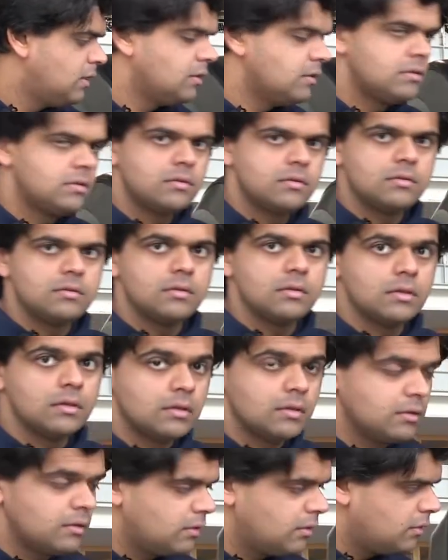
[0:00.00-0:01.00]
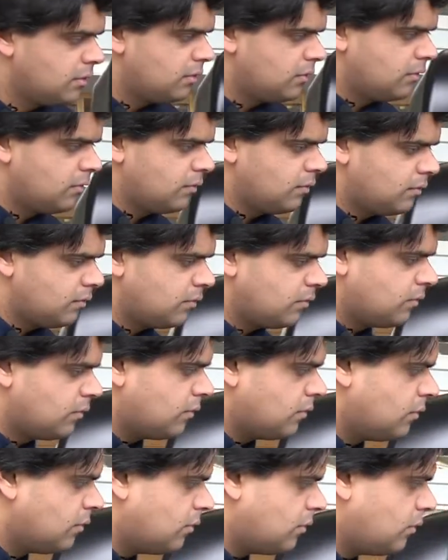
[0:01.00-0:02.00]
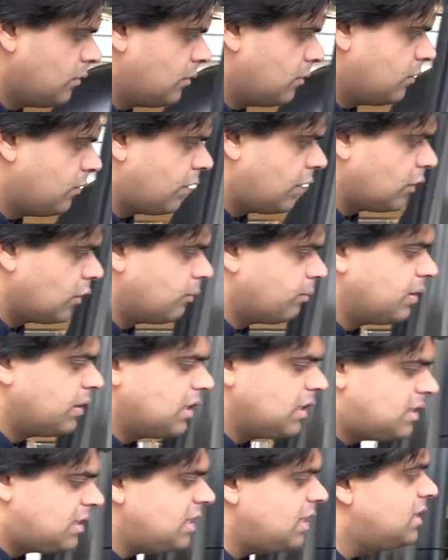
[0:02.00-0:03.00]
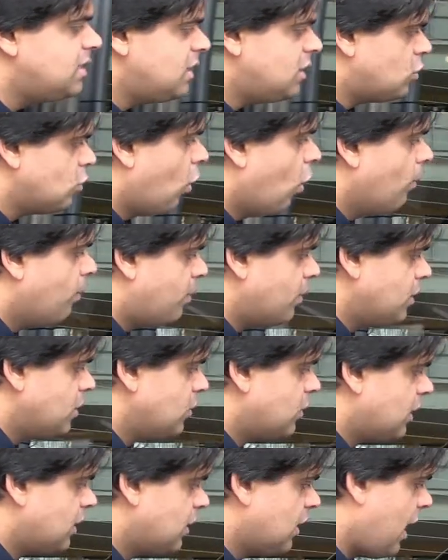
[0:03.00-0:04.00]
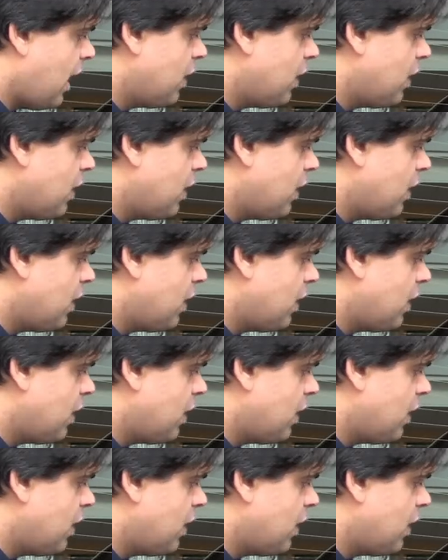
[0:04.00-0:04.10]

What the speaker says: It's very good, but it's easy to open. You get the